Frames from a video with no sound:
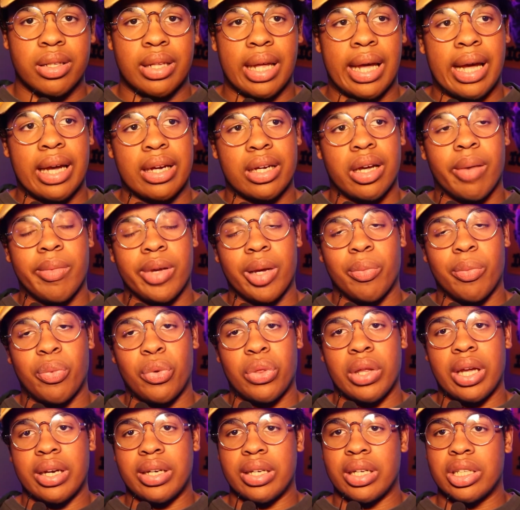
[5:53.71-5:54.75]
That coming up
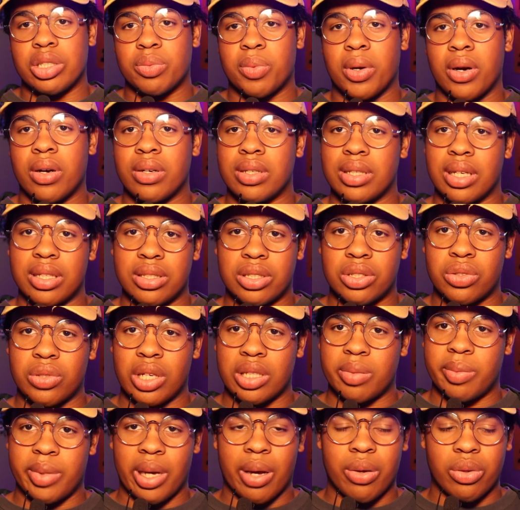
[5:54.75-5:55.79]
with ideas part does
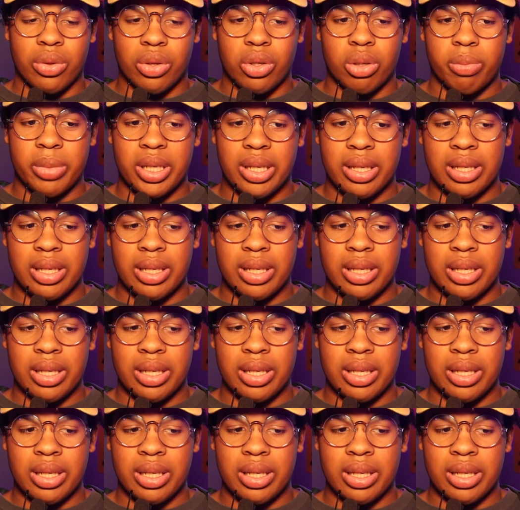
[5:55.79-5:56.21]
stress me out a little bit.